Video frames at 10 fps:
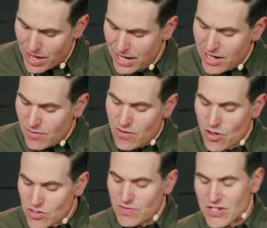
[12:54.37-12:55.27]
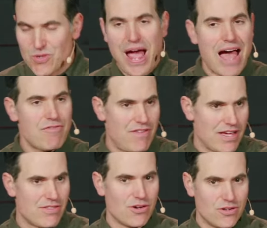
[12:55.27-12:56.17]
that. For those of us who have
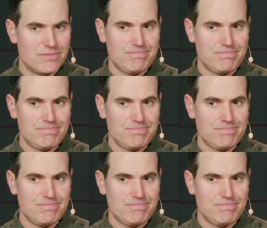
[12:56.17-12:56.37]
faith, though,